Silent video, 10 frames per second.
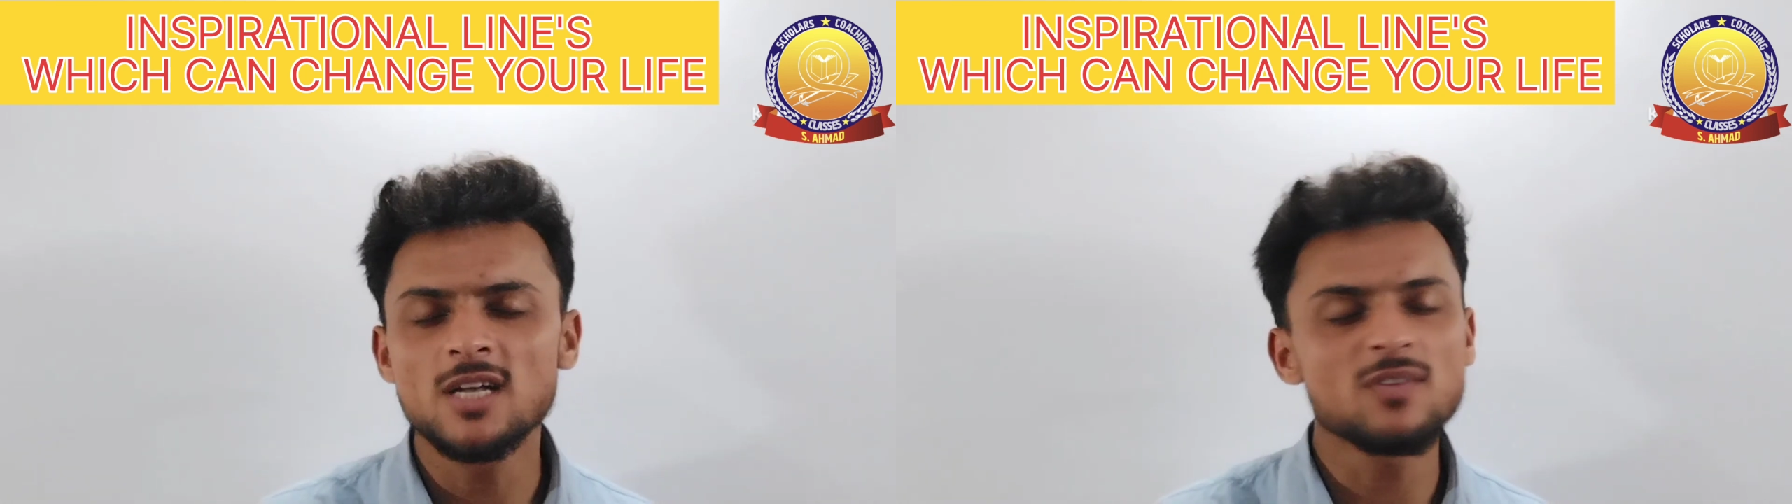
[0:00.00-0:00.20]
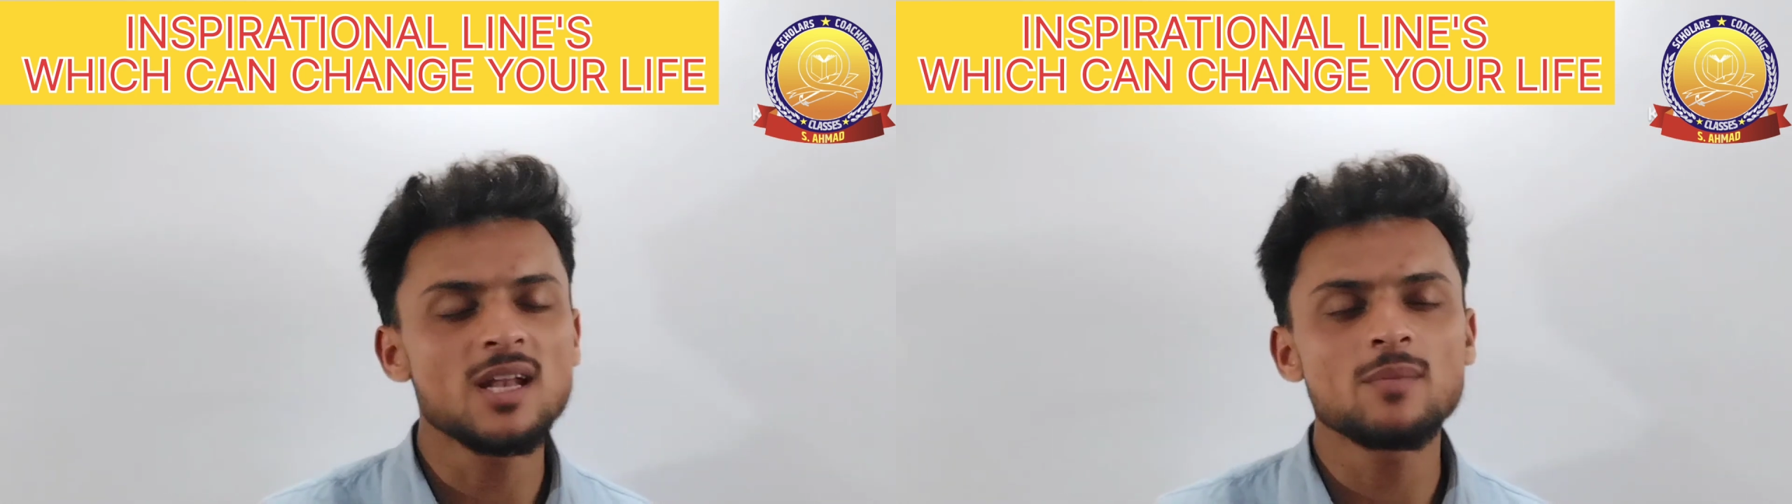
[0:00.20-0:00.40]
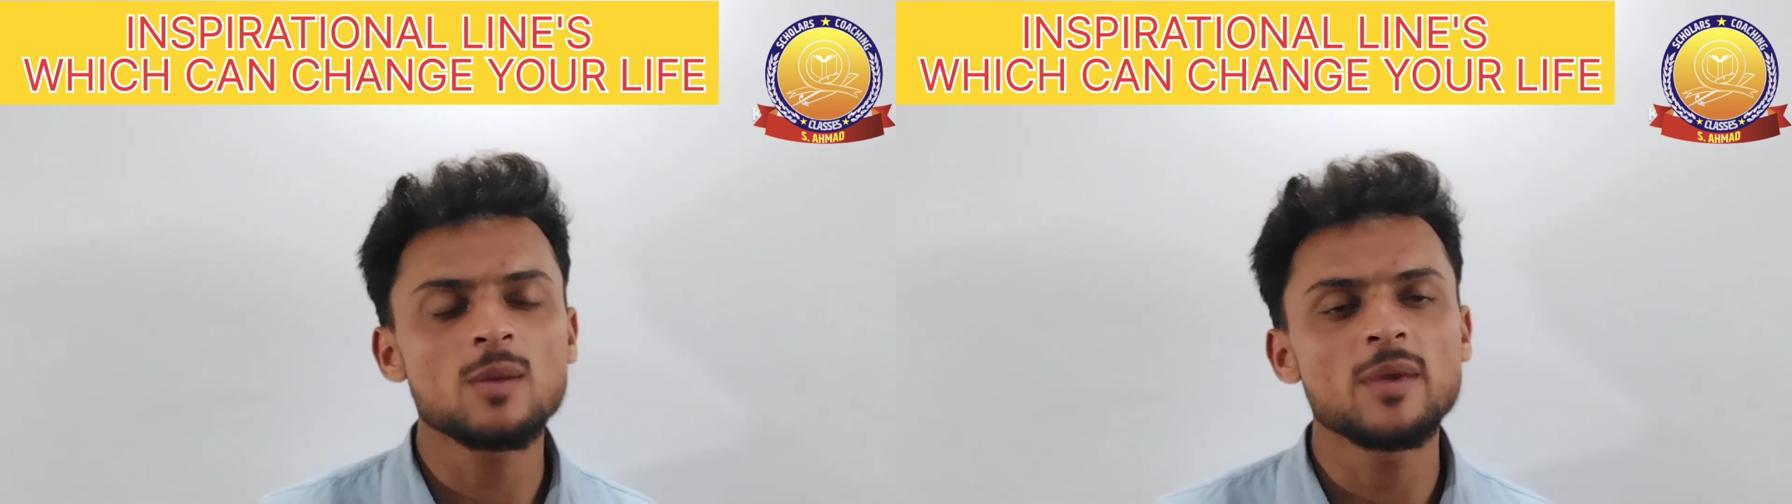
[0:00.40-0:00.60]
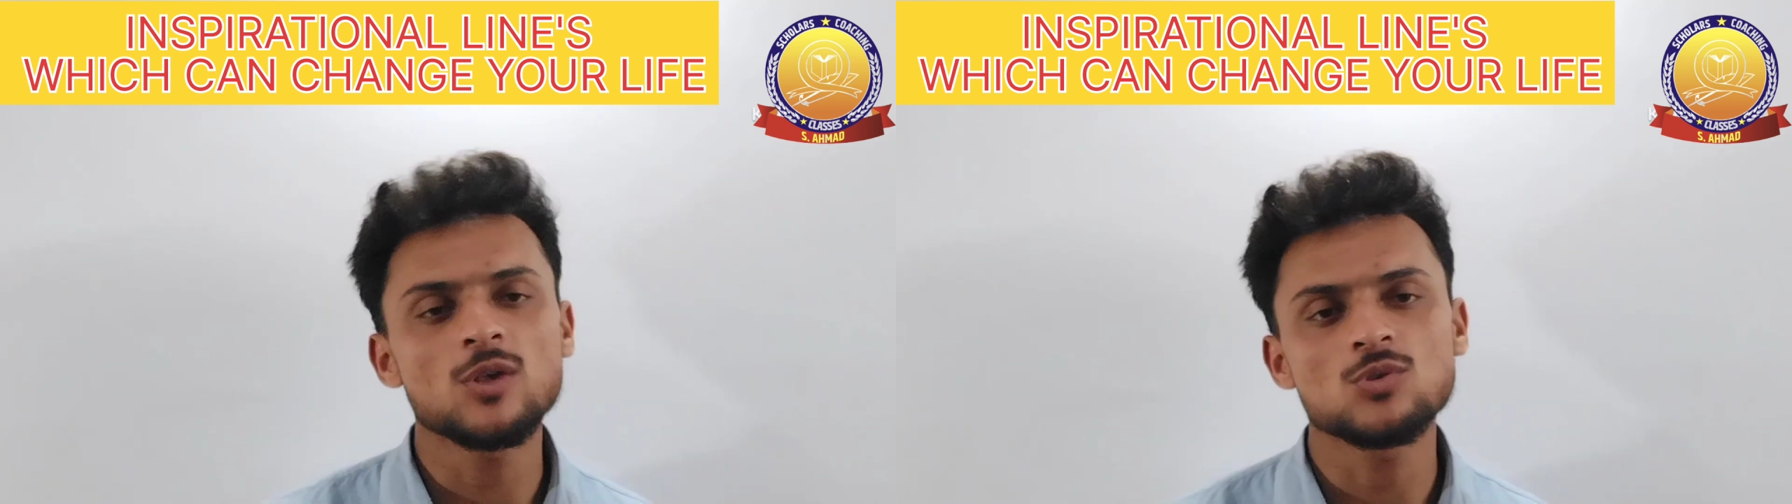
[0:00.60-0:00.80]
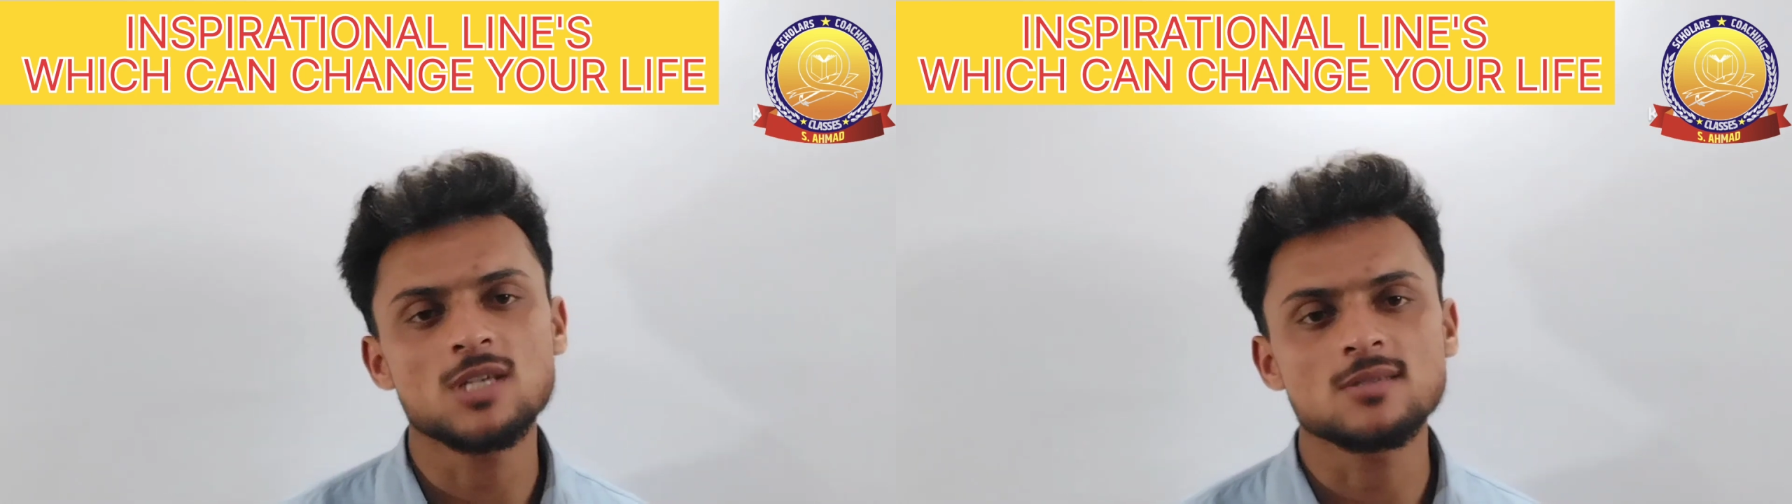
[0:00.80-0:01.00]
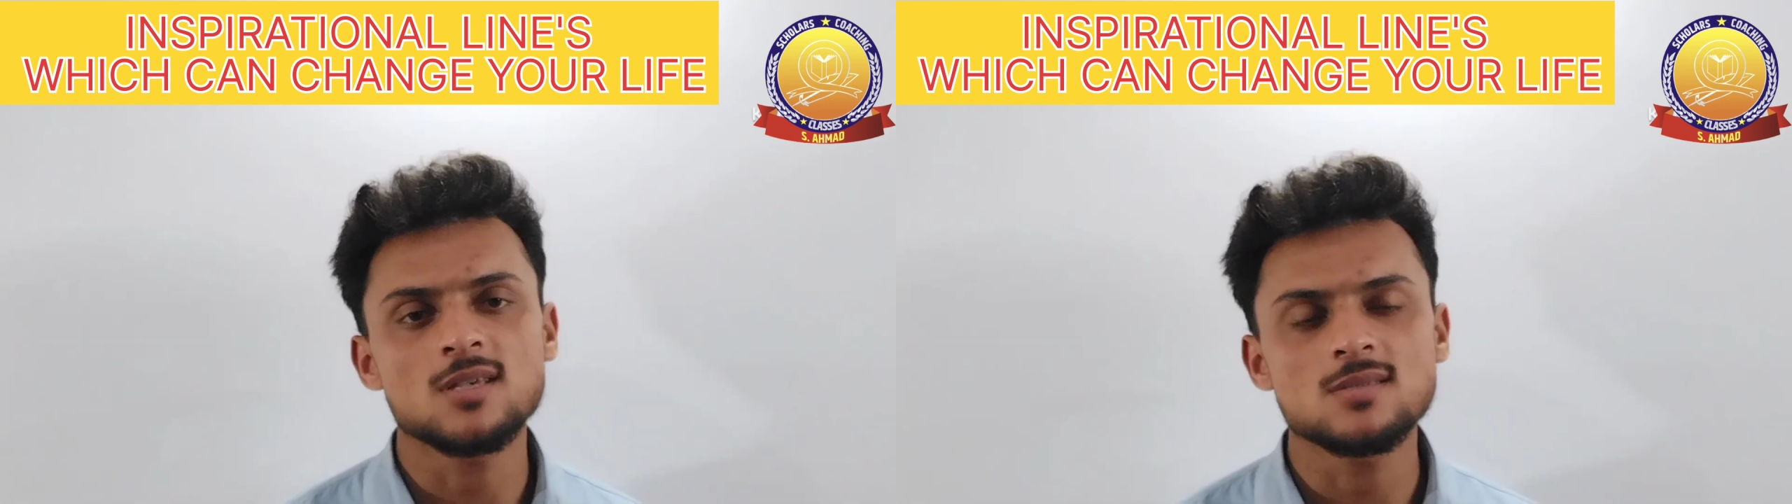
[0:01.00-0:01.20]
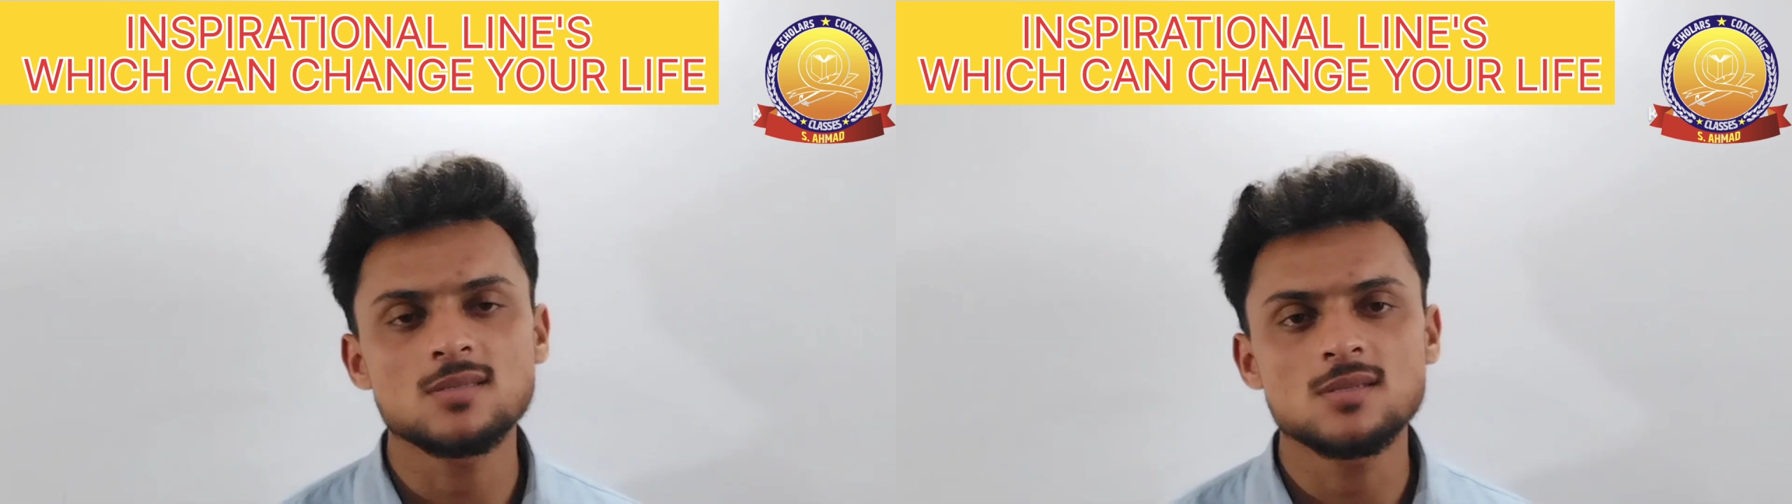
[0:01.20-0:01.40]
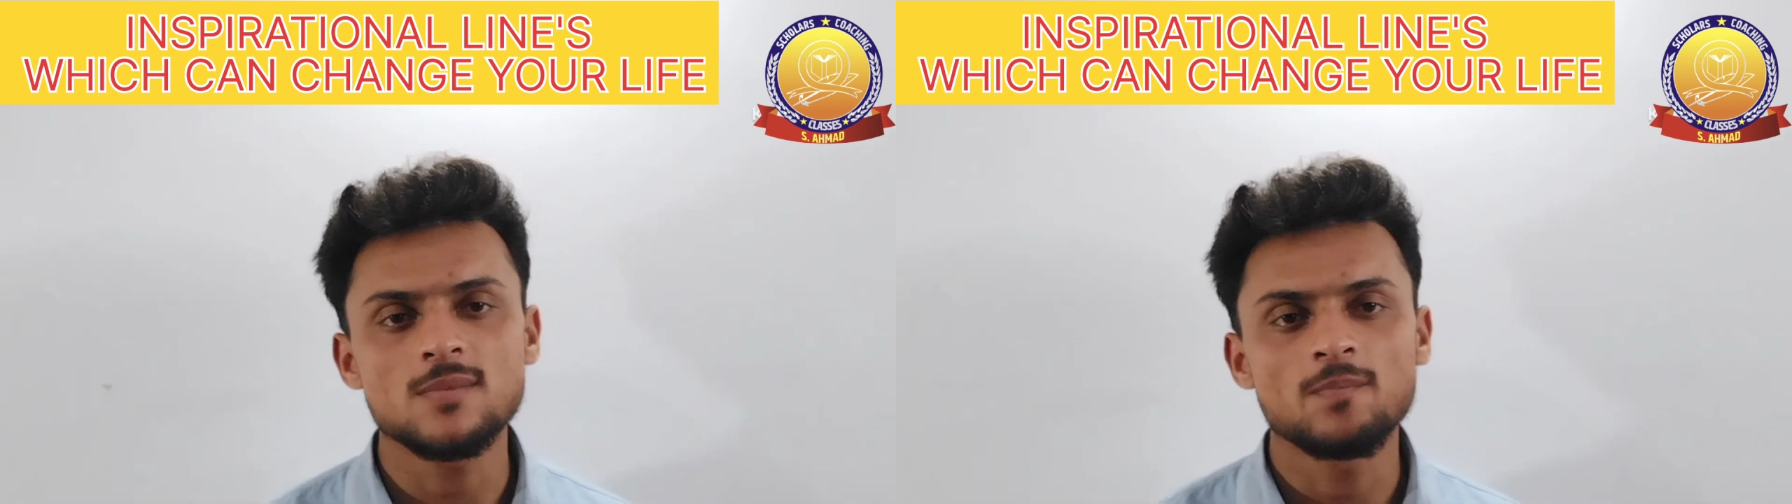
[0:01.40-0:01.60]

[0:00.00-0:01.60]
It will never make you success.